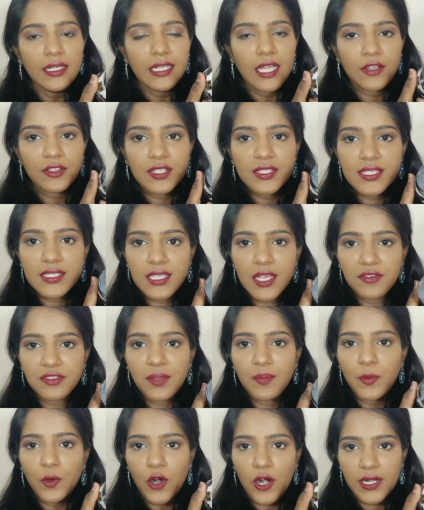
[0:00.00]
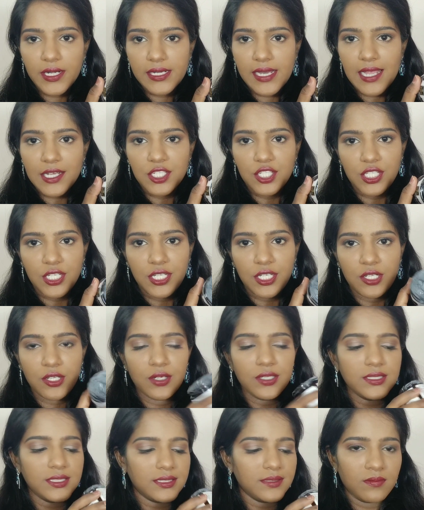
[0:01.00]
Now this is how the product actually
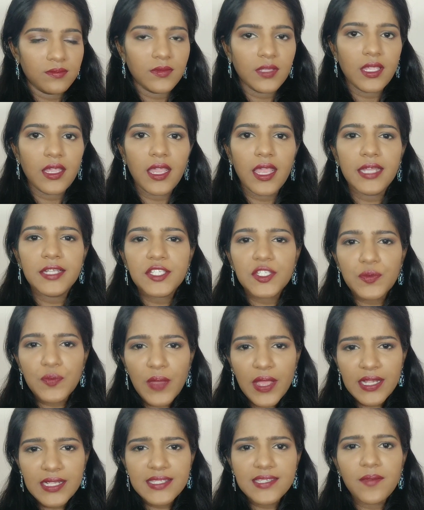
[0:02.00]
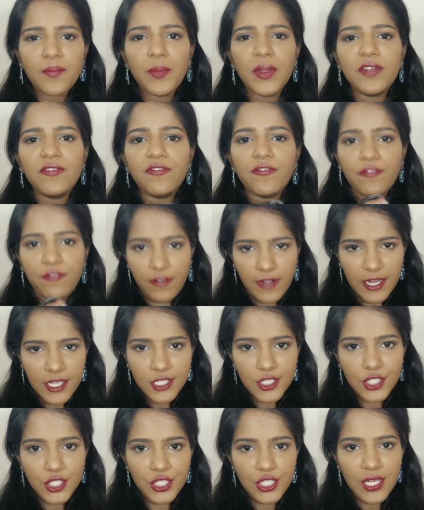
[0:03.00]
looks. It smells a bit
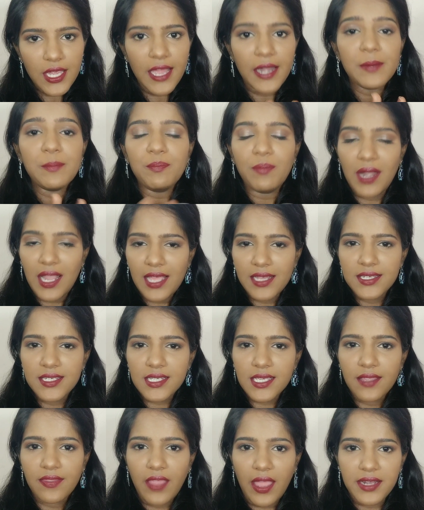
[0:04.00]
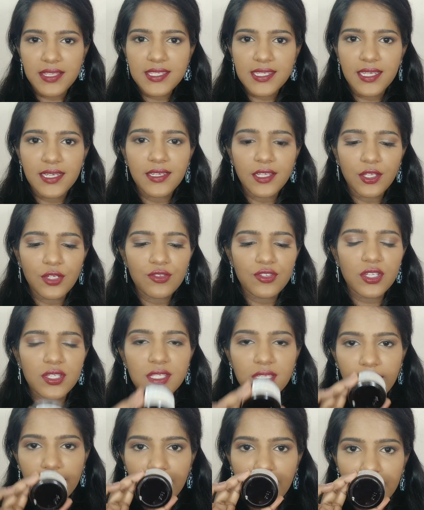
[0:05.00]
fresh and blunt, that's it. You
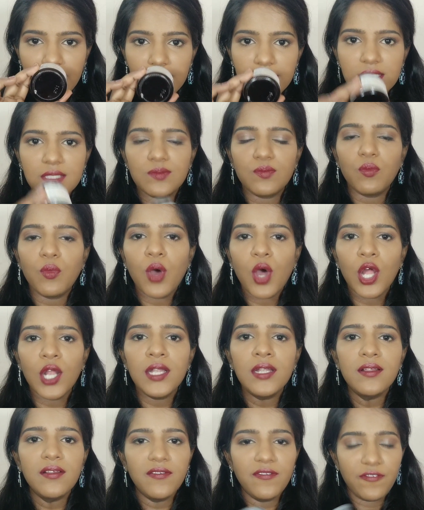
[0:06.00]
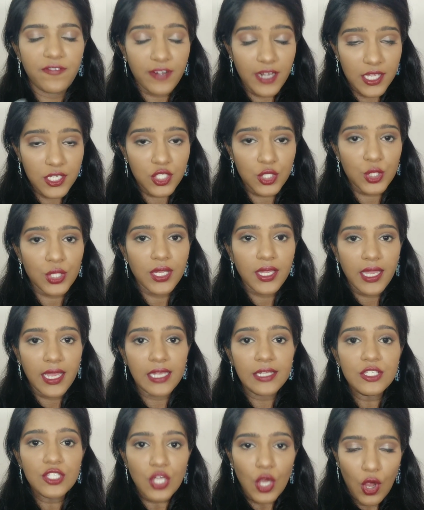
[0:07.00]
just get like a small fresh
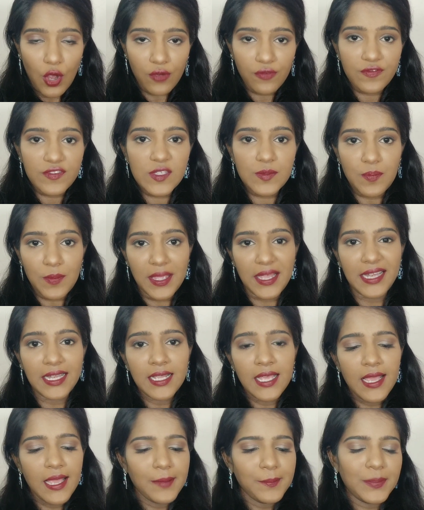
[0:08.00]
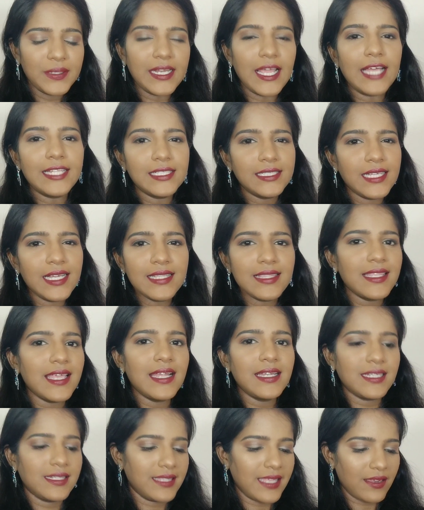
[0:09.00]
hint of smell, but other than
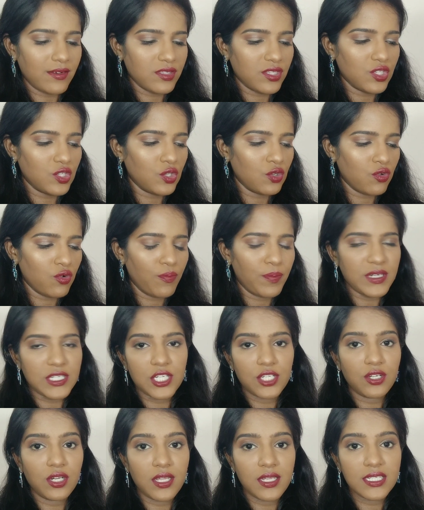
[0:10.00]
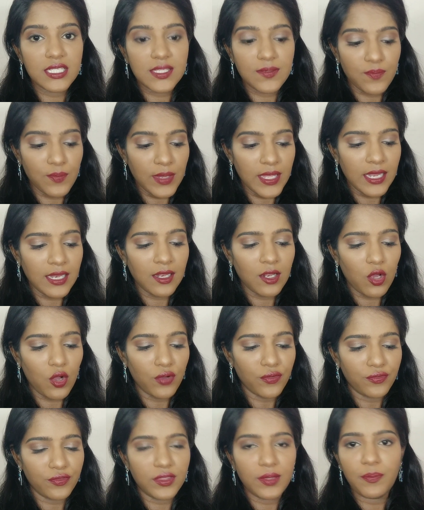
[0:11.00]
that there is no particular smell
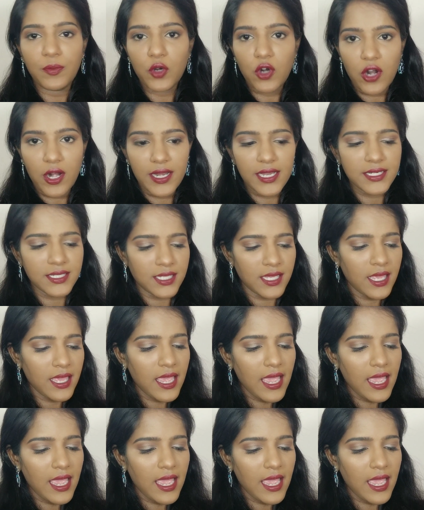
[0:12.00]
of the product.